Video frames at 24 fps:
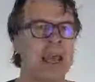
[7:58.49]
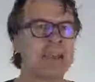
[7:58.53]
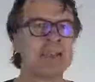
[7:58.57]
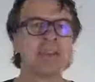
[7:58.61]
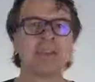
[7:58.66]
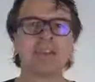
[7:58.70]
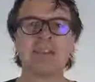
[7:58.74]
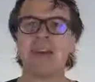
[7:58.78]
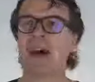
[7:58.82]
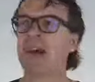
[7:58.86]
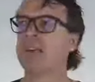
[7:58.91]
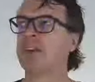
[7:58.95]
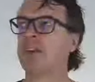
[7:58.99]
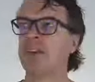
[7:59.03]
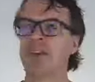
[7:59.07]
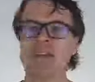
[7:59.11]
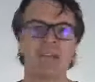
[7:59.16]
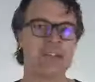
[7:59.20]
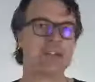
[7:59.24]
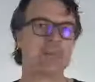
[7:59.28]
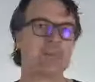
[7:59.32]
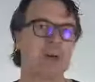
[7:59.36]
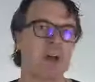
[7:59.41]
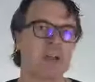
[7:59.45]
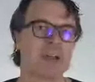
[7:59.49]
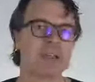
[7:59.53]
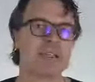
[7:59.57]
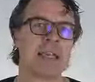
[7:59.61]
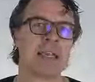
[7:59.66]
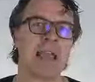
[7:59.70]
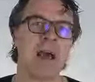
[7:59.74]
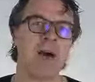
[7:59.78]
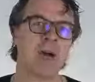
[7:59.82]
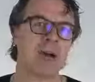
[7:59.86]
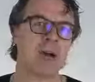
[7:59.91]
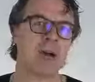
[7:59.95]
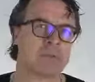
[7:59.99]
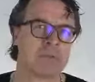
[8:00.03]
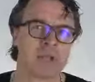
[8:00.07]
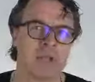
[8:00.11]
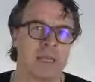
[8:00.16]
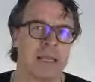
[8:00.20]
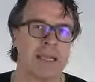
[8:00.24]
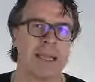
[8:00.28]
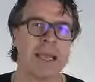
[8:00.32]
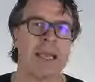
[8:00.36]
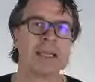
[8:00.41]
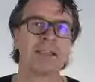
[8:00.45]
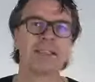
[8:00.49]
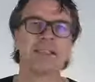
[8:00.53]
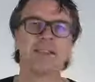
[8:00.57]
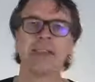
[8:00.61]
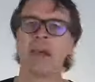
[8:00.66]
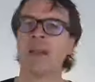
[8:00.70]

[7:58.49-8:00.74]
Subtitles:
As a side note, it's a policy in our clinics